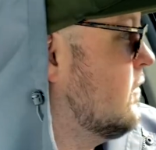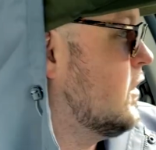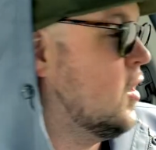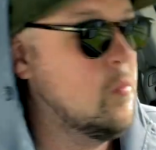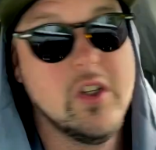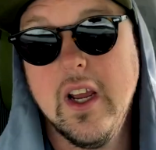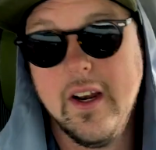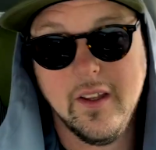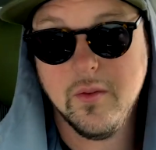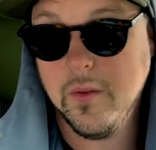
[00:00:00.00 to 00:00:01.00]
could be
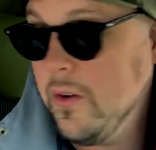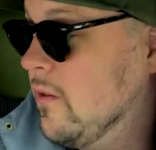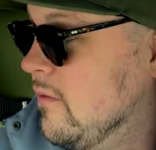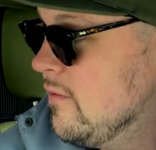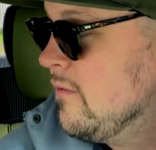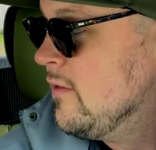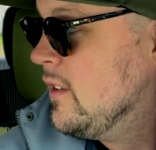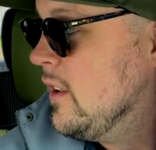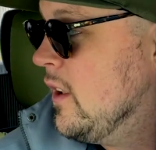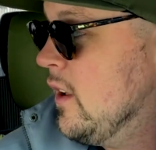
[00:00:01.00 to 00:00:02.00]
Chinese food,
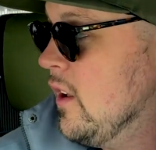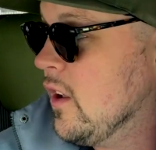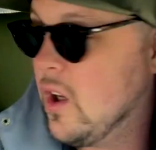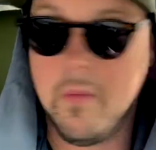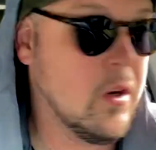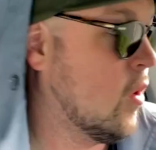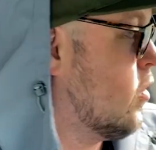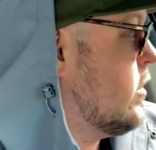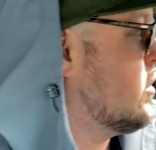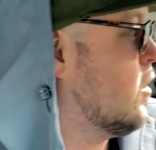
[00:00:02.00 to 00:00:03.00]
could be
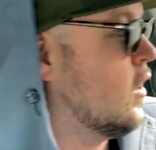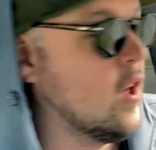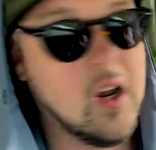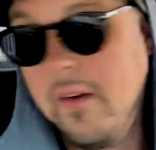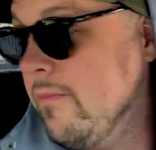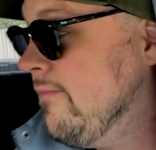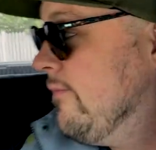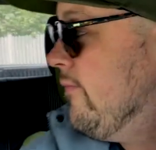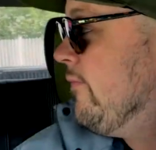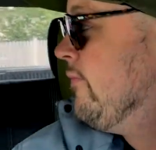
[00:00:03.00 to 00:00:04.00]
grocery store grub.
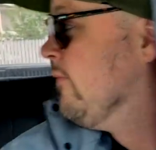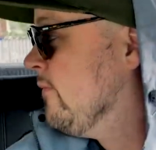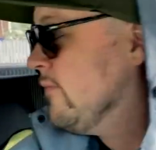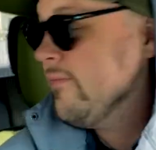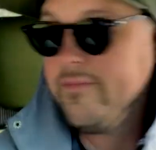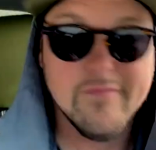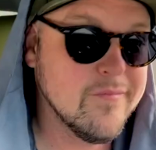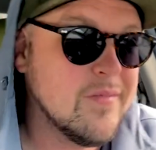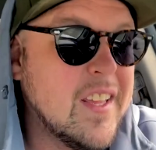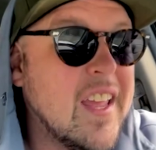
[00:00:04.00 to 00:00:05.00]

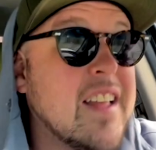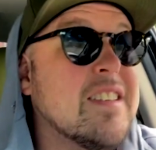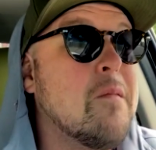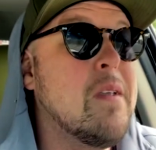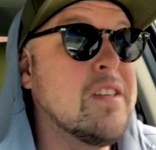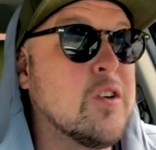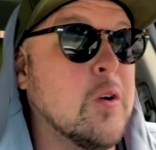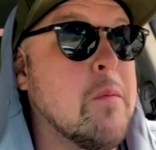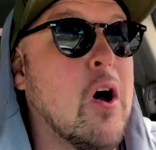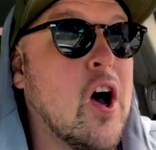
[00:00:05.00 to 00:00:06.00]
It's a mystery
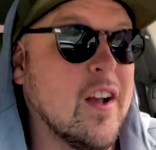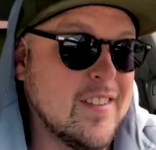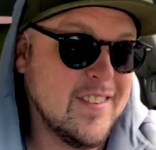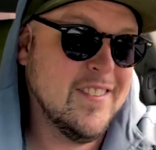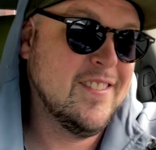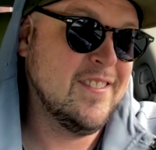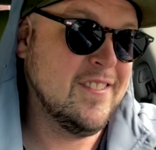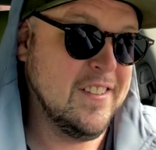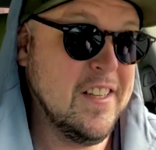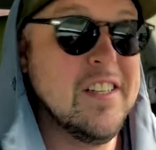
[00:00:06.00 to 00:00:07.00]
box
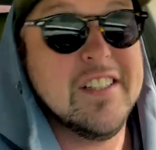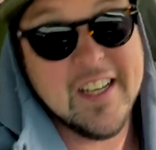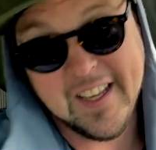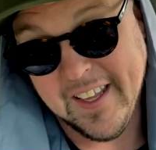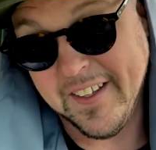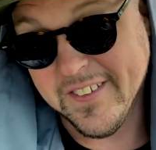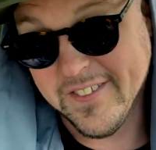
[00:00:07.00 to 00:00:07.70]
today.